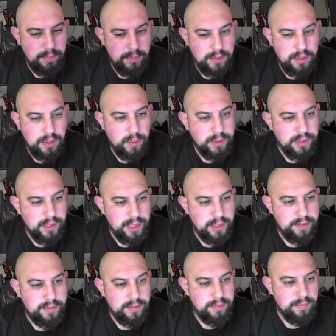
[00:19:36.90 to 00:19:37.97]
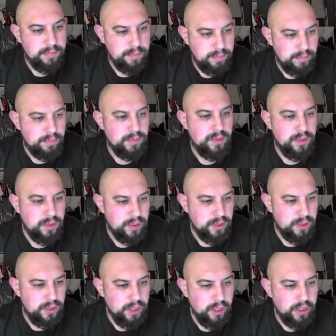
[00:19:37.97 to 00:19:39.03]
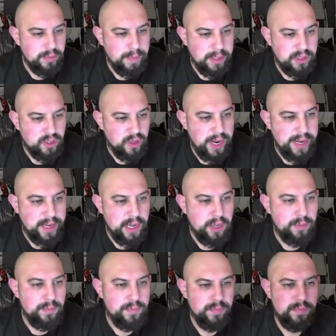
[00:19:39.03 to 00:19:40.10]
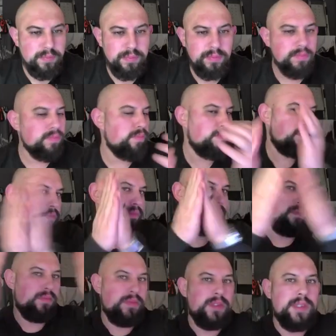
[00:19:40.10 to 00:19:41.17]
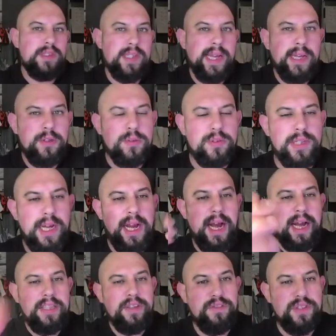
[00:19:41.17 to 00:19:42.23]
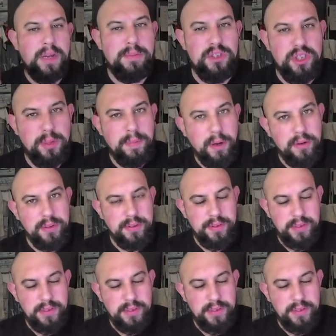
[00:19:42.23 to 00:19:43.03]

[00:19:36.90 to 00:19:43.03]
go into this, use Magical Echo, tailed, and you've damaged your opponent.